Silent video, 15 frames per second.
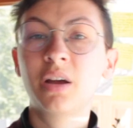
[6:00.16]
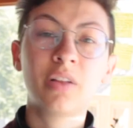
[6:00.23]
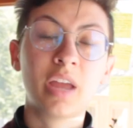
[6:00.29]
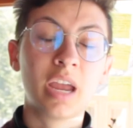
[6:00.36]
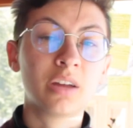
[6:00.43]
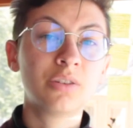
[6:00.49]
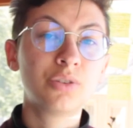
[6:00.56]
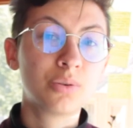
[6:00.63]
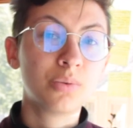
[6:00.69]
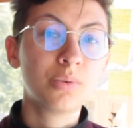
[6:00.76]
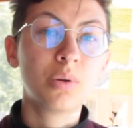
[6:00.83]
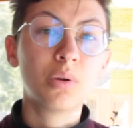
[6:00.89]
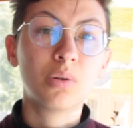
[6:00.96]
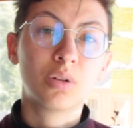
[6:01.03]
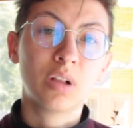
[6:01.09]
and
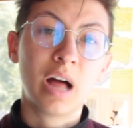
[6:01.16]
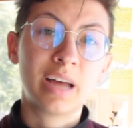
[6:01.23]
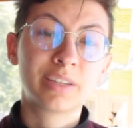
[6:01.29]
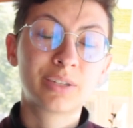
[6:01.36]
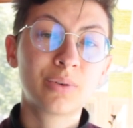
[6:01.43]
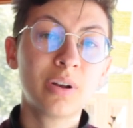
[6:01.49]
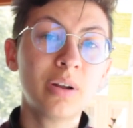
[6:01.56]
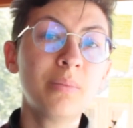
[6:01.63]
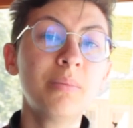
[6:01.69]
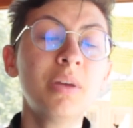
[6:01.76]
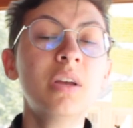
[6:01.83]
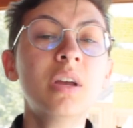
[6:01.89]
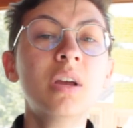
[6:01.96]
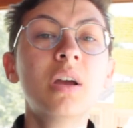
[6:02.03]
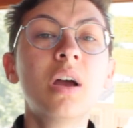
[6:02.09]
Google Classroom
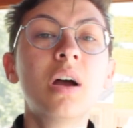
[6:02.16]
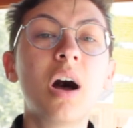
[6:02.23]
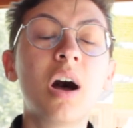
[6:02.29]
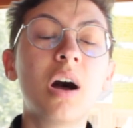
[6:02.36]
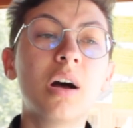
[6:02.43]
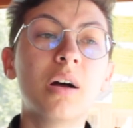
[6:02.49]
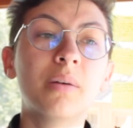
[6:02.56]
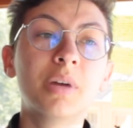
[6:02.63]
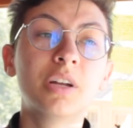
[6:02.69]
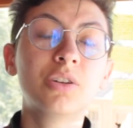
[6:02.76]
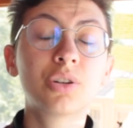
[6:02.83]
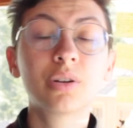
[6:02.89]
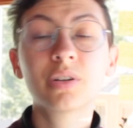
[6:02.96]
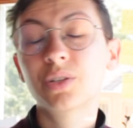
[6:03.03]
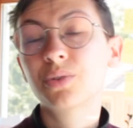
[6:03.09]

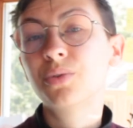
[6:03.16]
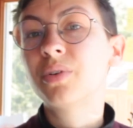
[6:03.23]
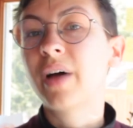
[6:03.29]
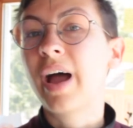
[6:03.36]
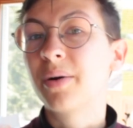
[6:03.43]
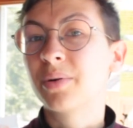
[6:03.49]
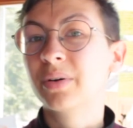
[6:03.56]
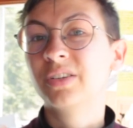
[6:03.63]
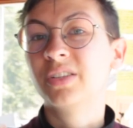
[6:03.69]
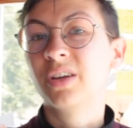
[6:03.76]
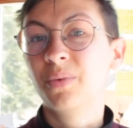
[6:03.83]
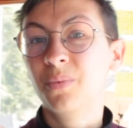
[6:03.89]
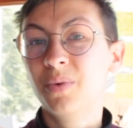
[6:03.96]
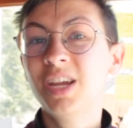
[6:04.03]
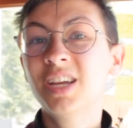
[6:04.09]
during school hours
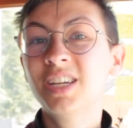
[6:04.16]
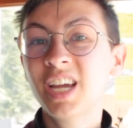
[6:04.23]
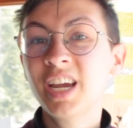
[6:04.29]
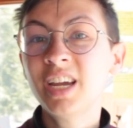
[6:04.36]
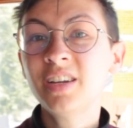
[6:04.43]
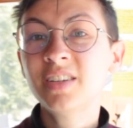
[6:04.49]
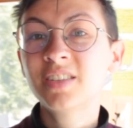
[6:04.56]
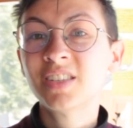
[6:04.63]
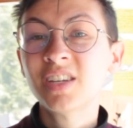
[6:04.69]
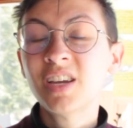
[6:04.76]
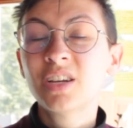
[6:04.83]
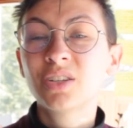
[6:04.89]
on weekdays.